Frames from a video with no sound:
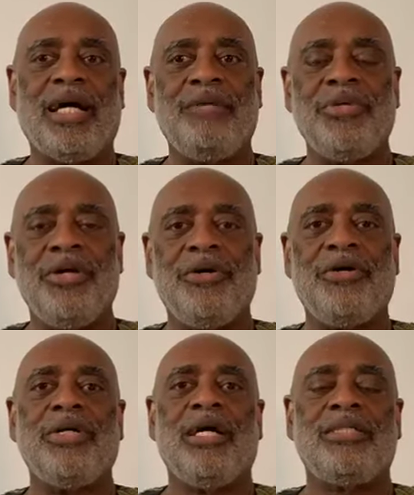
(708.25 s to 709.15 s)
I'm
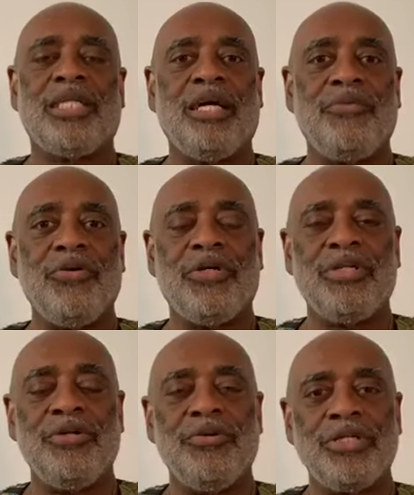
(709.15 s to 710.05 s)
here to give you a
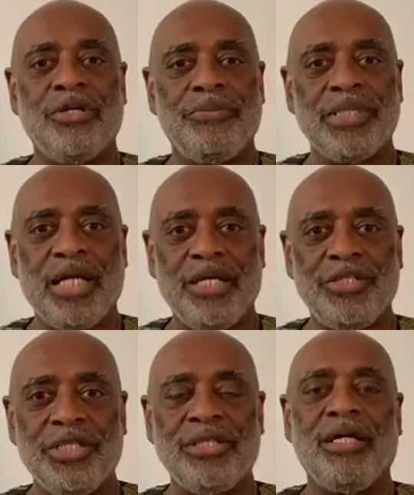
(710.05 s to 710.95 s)
new
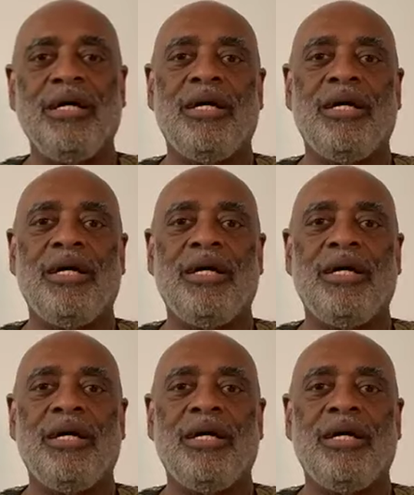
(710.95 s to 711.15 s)
interpretation,